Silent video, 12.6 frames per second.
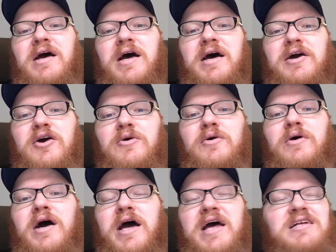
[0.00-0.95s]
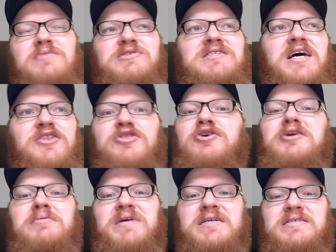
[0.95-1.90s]
And I go, and it was like 30
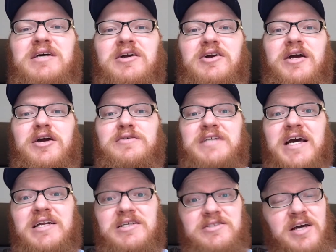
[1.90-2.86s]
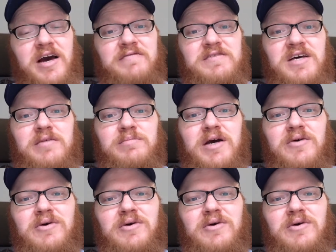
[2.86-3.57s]
minutes later, and I go, "Danny, do you have time now?"